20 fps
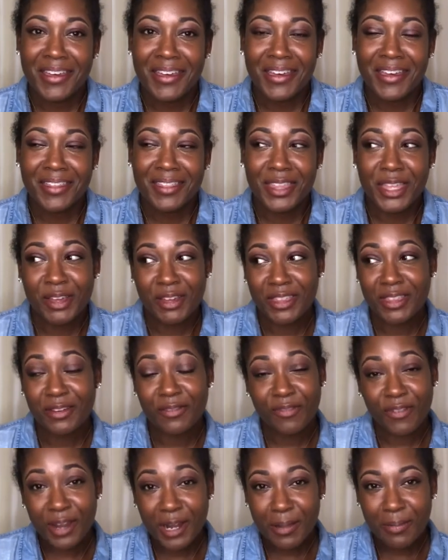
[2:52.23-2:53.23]
The
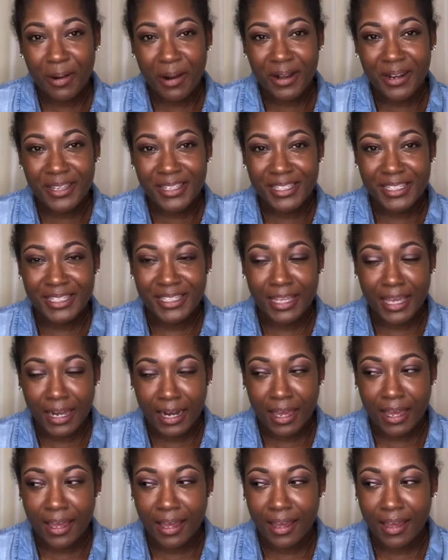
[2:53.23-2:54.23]
funny part is that
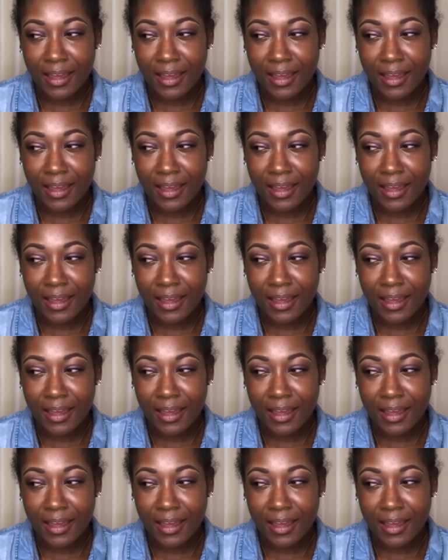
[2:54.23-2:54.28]
I